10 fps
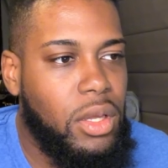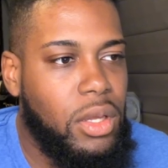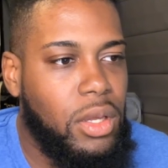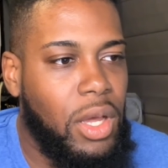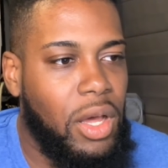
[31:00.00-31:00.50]

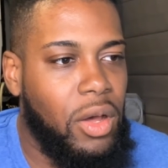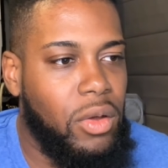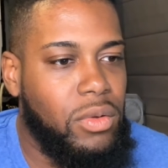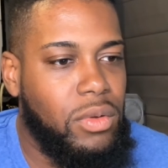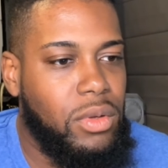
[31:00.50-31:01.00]

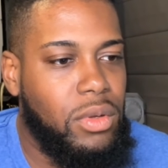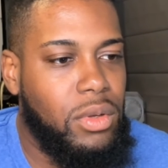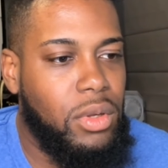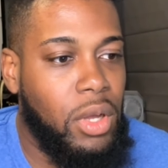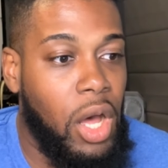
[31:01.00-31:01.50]

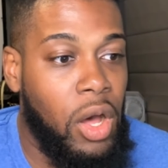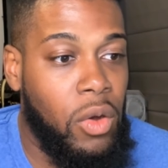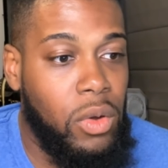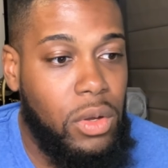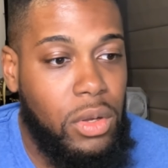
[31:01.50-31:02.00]

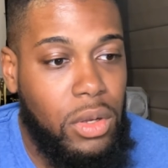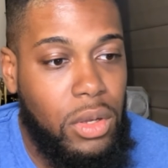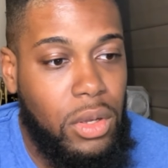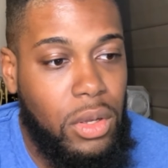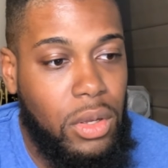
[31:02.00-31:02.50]
Uh-oh.
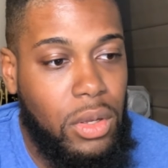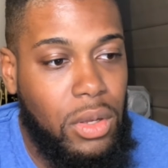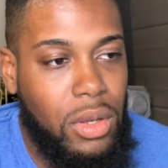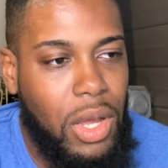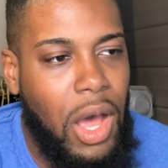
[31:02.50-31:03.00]

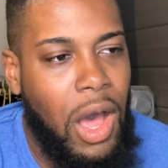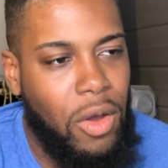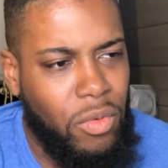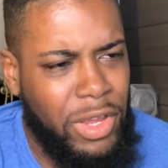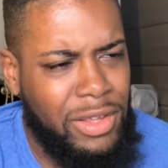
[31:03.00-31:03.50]
Oh,
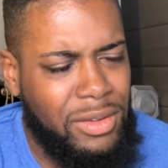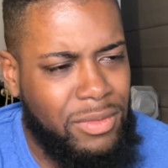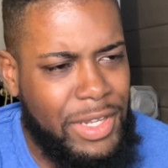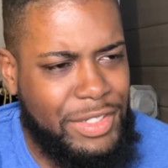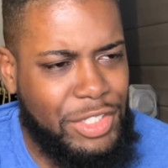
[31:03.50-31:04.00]
really?
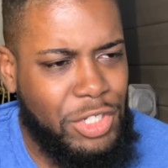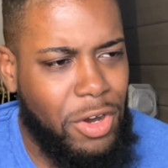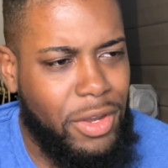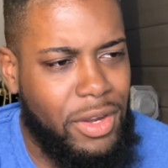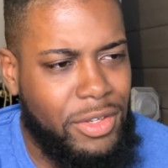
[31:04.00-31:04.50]
What, is a
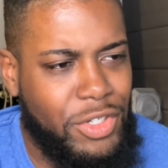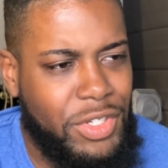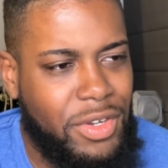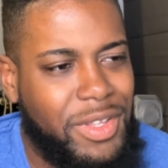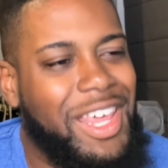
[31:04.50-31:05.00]
shark gonna
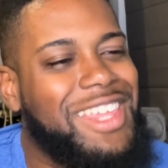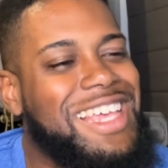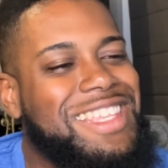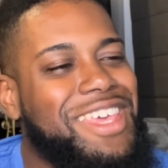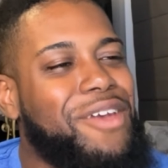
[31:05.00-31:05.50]
trigger? Like,
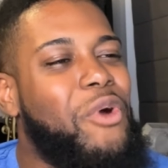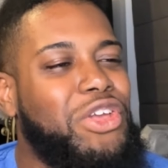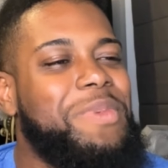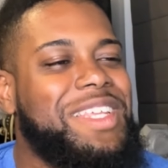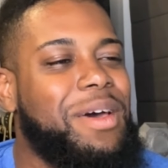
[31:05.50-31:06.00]
that's the thing. What,
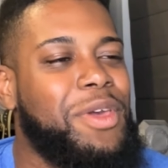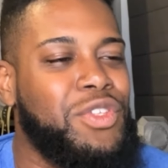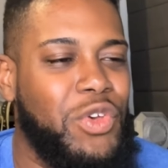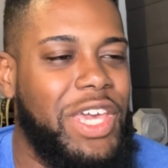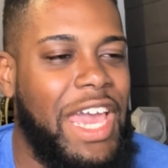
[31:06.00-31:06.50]
you mean to tell me
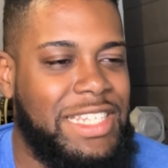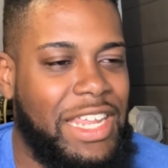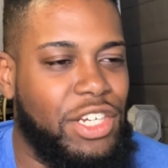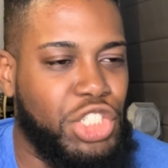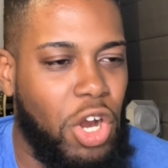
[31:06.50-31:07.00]
Uzuki can't take
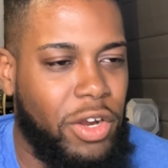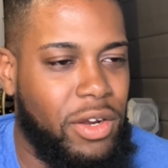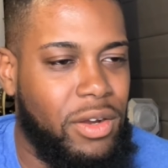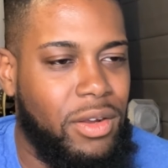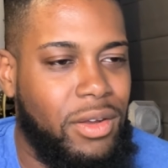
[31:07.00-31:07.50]
out a shark?
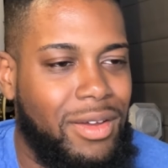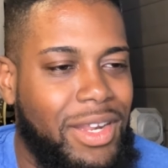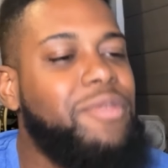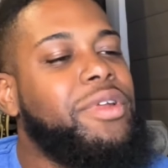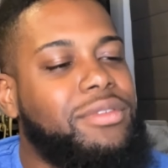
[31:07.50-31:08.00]
David,